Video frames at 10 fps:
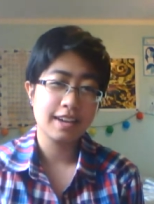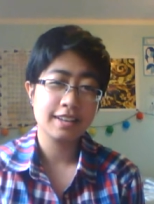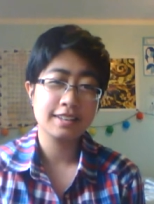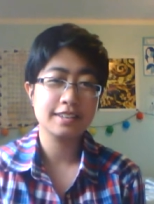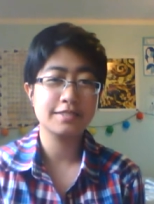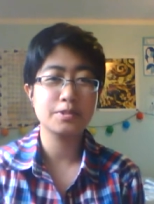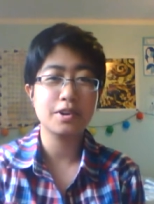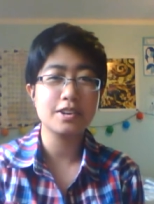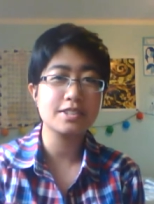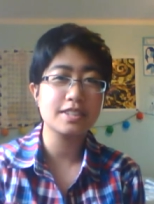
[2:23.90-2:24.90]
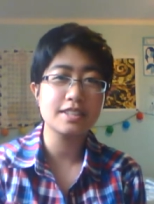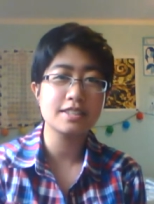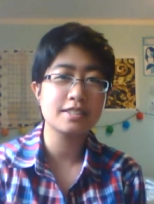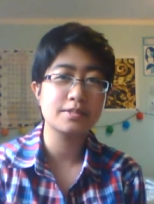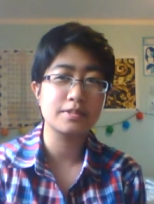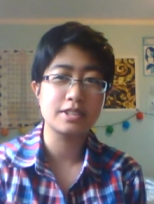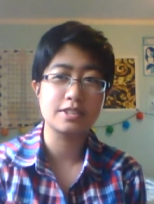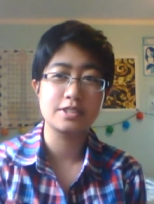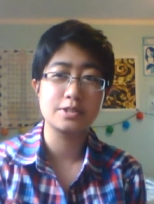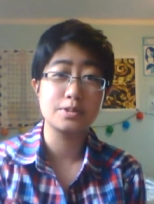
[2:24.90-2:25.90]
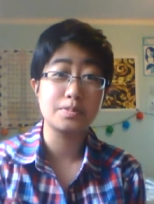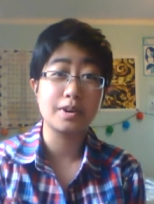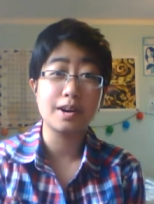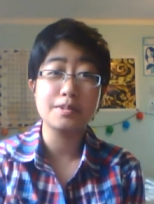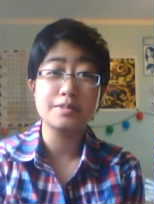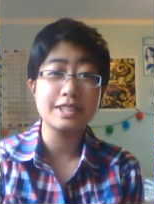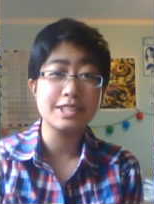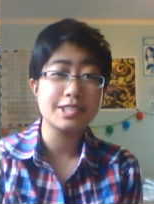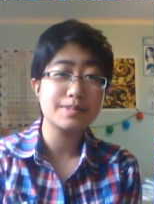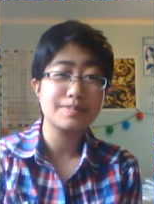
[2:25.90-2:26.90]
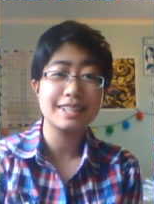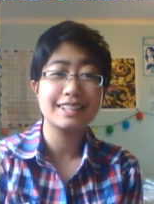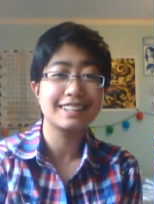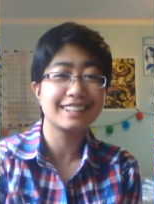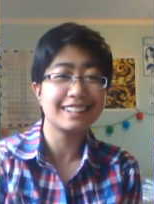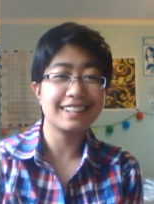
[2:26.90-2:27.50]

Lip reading: Hannah, if you're watching this, which you probably should be,